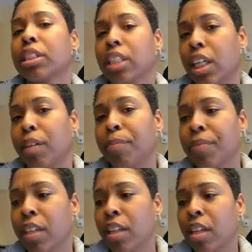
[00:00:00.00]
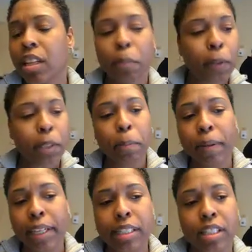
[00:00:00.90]
son, pull your
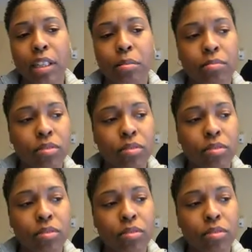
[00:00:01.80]
pants up?